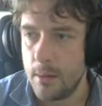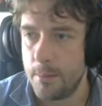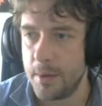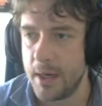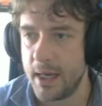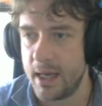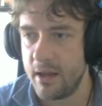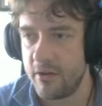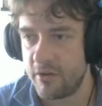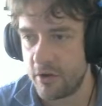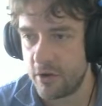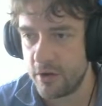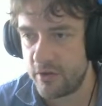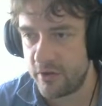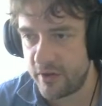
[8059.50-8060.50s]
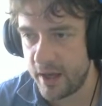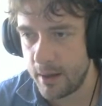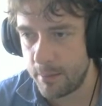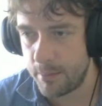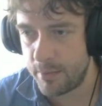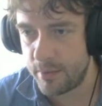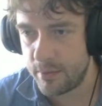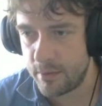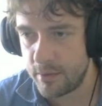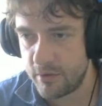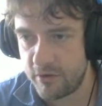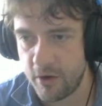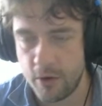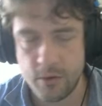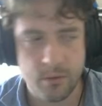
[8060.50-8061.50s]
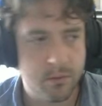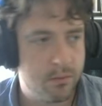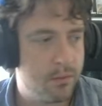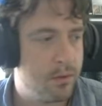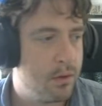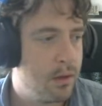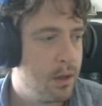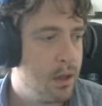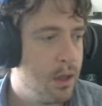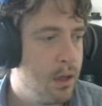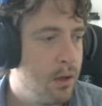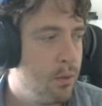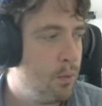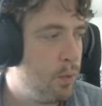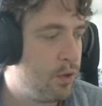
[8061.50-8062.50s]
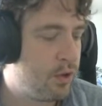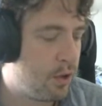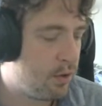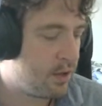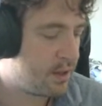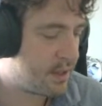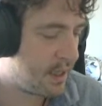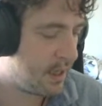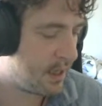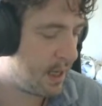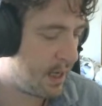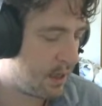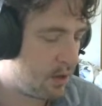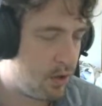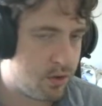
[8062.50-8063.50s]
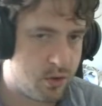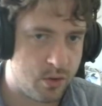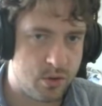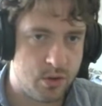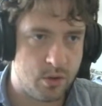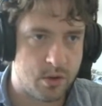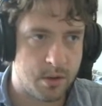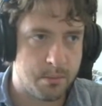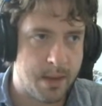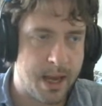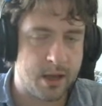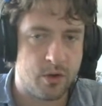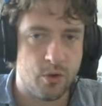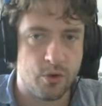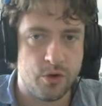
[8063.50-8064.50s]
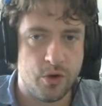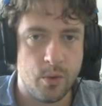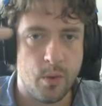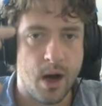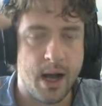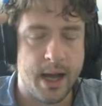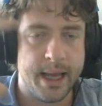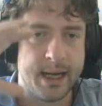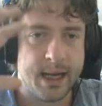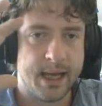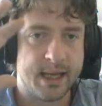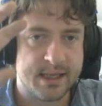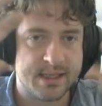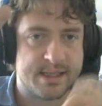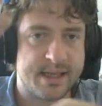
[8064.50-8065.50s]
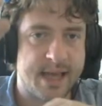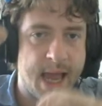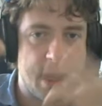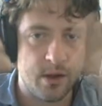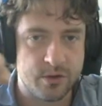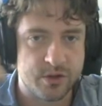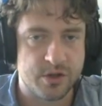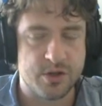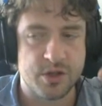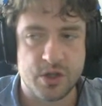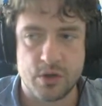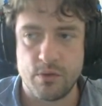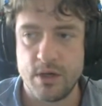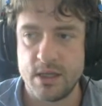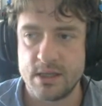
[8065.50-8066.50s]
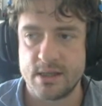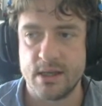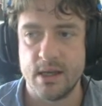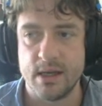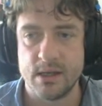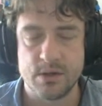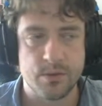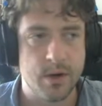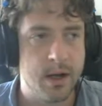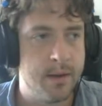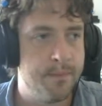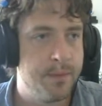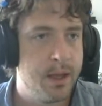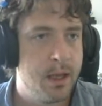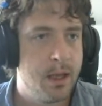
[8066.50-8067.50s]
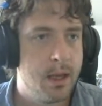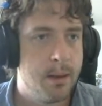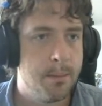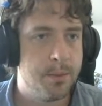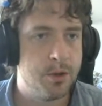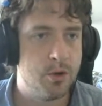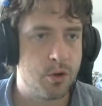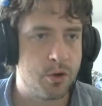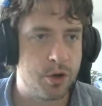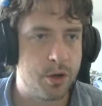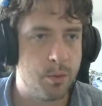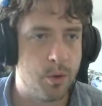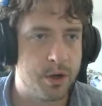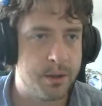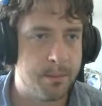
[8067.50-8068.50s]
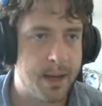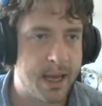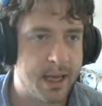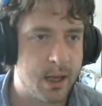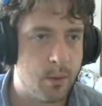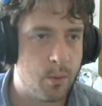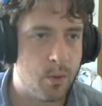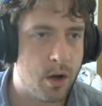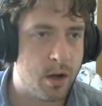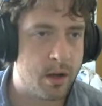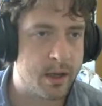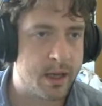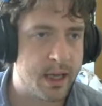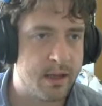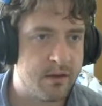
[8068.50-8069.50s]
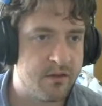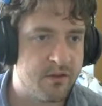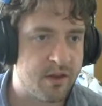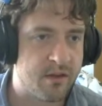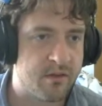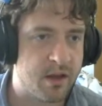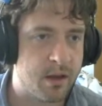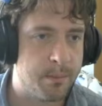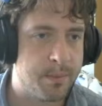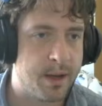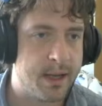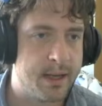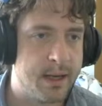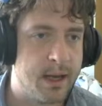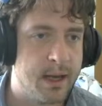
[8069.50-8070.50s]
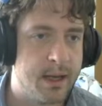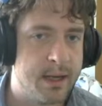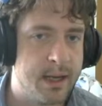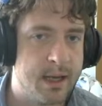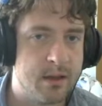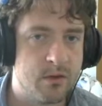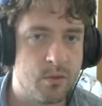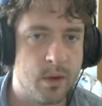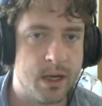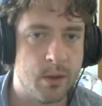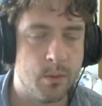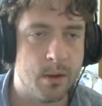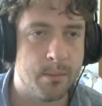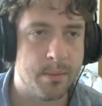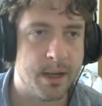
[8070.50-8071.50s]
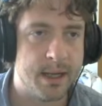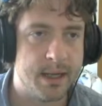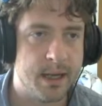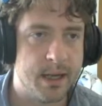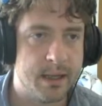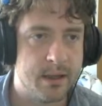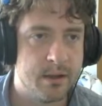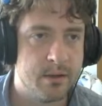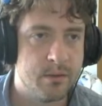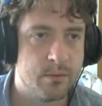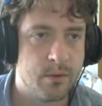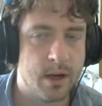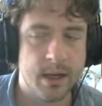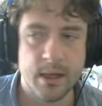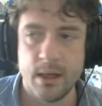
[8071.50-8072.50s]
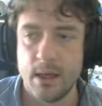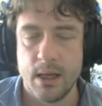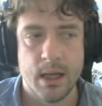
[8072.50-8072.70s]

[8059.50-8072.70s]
But here's a good tip. So with Unity, like you can make your UI like scale to the screen size, right? But you're going to want to make it work in 16:9 and 21:9, right?